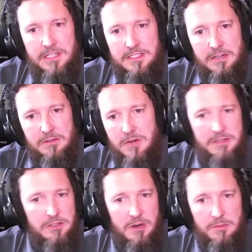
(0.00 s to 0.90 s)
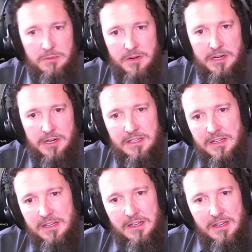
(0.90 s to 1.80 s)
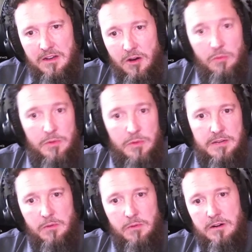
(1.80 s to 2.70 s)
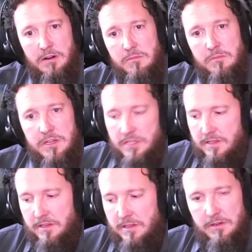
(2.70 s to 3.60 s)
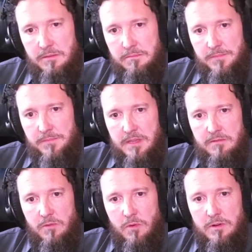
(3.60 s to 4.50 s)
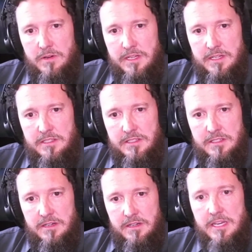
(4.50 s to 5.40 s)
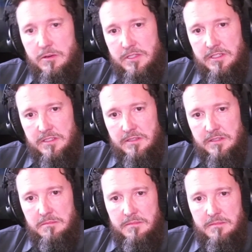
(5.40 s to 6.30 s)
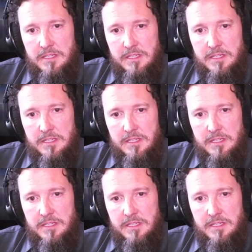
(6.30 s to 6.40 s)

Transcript: That's how dragons operate already, where we use Ethereum for its ecosystem,